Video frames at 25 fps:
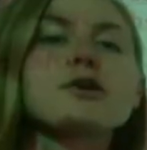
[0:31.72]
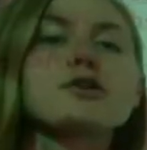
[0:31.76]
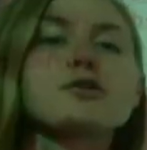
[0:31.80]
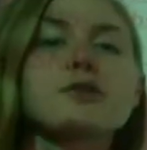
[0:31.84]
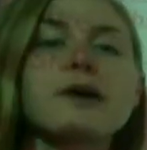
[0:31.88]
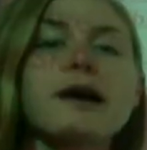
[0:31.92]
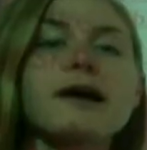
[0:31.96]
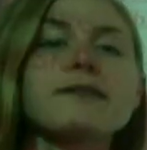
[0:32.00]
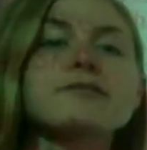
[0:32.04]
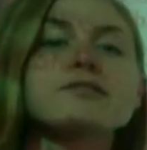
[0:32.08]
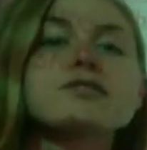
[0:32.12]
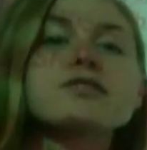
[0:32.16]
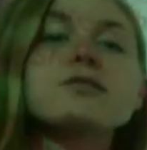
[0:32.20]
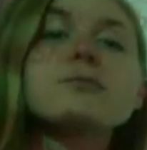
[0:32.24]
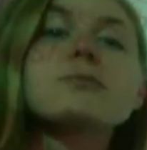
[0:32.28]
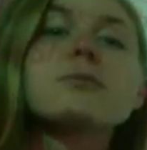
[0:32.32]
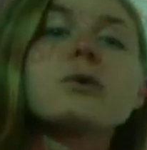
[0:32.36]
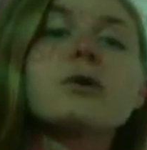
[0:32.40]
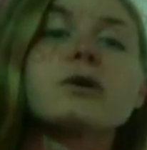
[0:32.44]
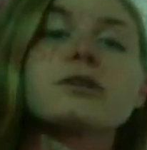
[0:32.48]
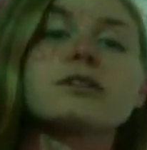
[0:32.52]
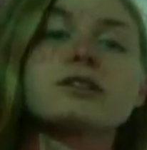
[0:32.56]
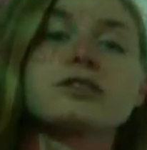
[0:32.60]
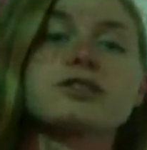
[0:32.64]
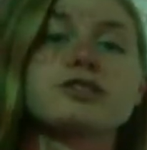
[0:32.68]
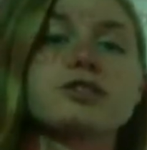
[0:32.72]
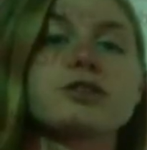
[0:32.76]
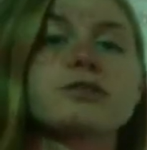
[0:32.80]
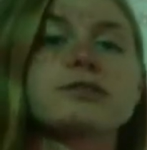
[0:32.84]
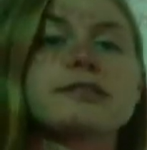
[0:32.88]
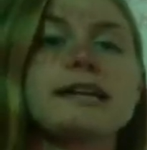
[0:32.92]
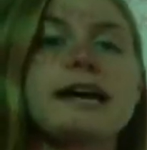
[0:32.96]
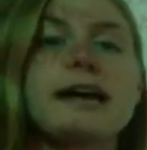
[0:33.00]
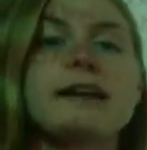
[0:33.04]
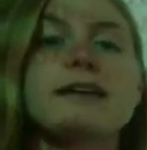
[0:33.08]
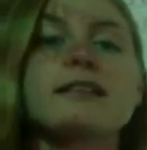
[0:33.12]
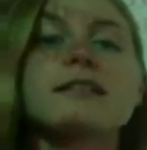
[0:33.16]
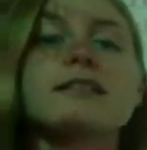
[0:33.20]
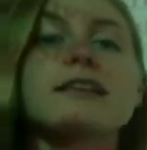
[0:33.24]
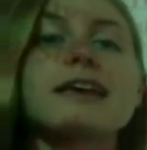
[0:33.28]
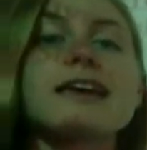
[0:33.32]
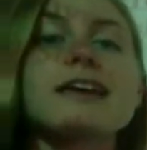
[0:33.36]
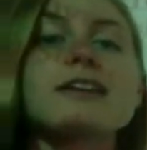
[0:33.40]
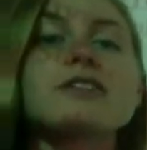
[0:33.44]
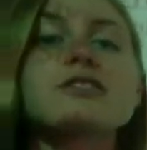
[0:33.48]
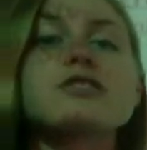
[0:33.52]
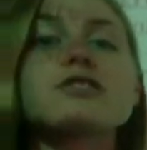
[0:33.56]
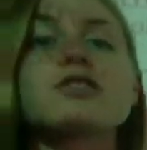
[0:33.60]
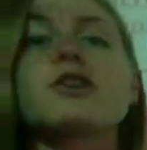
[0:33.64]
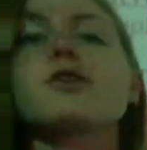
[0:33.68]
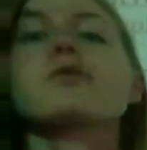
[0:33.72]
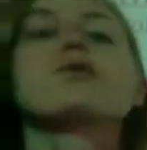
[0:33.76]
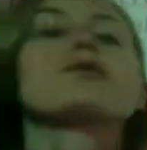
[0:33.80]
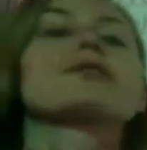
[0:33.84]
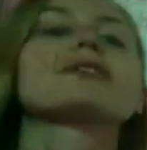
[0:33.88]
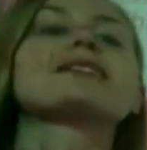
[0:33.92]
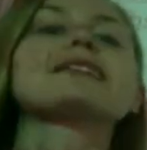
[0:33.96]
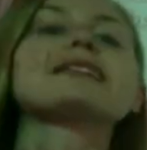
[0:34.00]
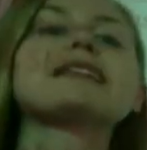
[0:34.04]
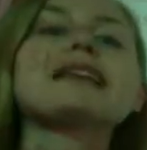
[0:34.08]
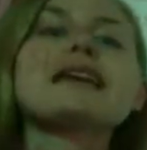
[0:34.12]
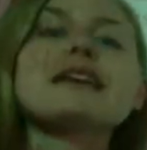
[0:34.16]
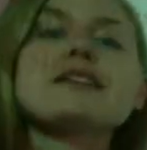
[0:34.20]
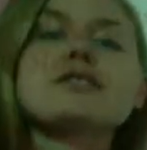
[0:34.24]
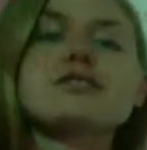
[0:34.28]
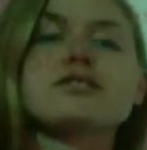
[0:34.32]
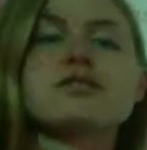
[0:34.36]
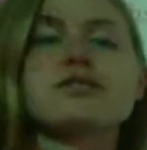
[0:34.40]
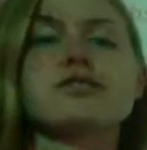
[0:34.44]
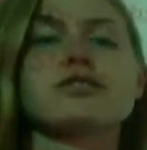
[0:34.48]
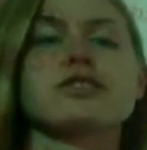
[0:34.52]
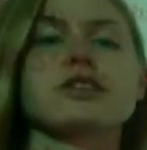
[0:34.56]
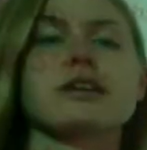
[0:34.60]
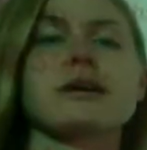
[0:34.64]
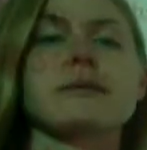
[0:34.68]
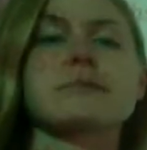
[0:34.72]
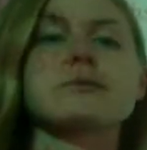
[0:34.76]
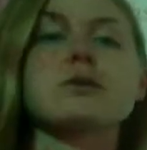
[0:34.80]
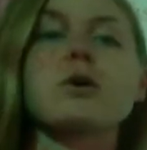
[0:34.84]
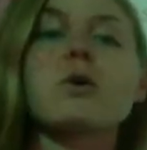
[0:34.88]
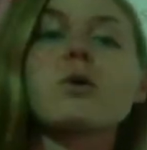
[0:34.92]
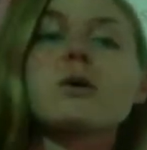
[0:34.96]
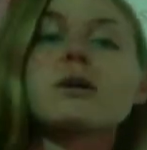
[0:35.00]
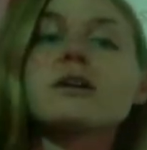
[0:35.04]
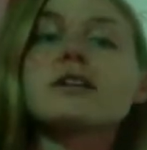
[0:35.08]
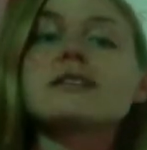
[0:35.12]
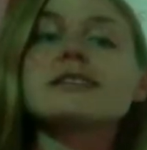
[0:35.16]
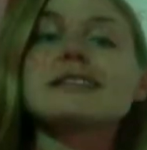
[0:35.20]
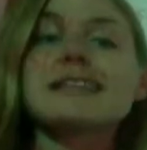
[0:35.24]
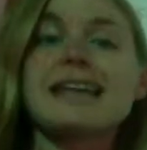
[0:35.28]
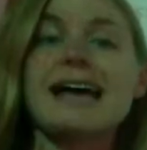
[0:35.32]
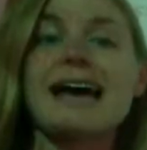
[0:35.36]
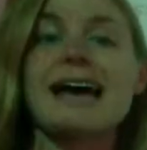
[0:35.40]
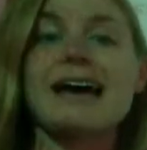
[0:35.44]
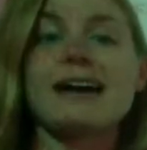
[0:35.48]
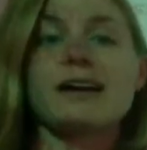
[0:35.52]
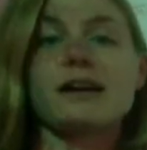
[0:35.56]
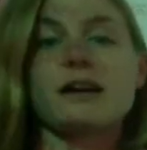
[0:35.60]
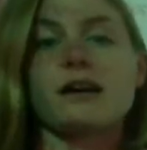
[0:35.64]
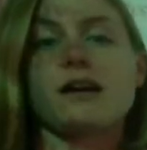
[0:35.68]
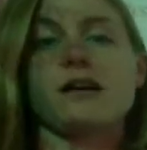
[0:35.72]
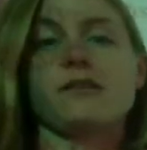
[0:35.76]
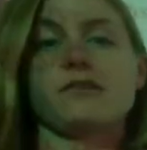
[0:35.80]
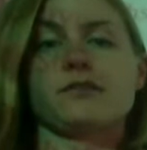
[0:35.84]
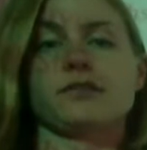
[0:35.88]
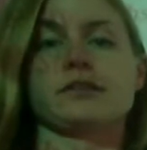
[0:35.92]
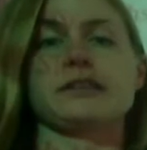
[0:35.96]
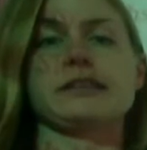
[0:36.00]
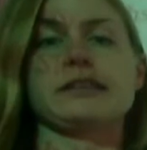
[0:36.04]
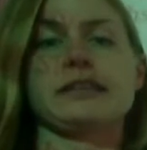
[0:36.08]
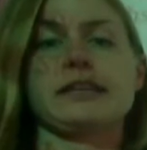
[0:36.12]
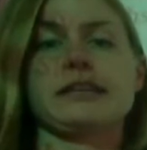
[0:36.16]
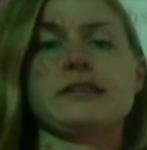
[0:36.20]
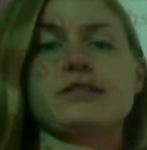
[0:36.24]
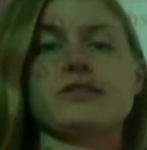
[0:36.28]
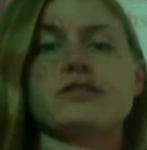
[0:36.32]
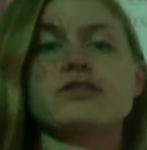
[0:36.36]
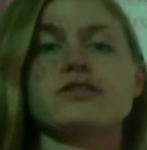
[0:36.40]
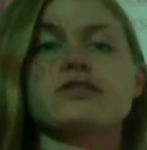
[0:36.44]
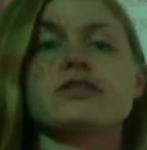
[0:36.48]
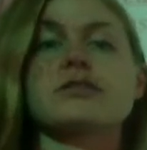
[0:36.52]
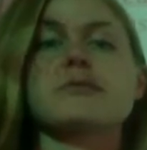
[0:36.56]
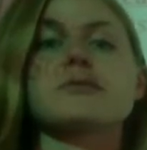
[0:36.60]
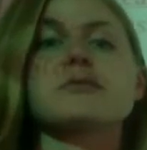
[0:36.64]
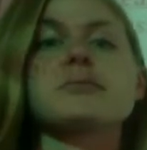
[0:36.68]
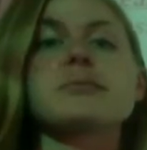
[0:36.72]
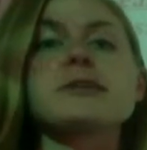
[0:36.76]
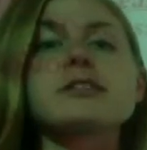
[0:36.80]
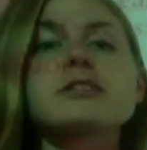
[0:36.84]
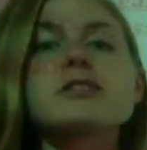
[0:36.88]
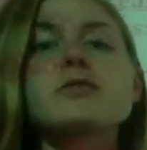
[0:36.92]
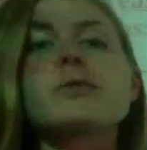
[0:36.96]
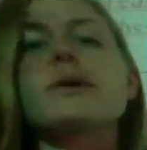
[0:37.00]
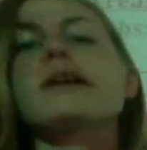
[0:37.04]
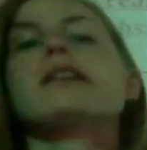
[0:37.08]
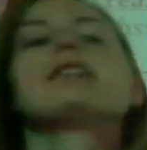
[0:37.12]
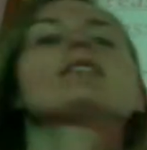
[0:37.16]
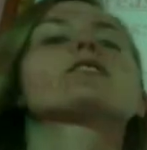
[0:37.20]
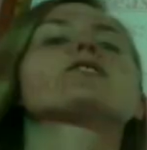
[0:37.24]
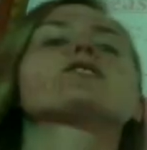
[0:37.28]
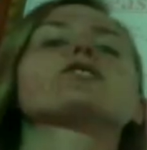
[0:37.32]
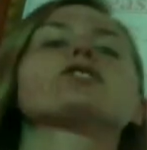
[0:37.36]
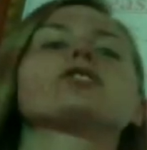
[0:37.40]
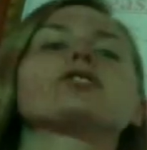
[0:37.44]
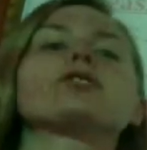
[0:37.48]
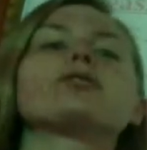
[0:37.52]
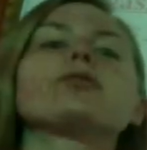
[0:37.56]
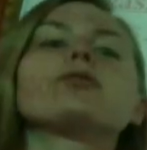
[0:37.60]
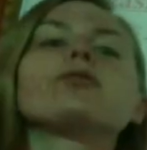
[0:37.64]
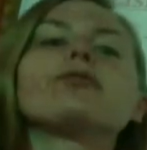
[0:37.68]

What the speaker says: graphs do more than show data. They show relationships or lack of relationships between the two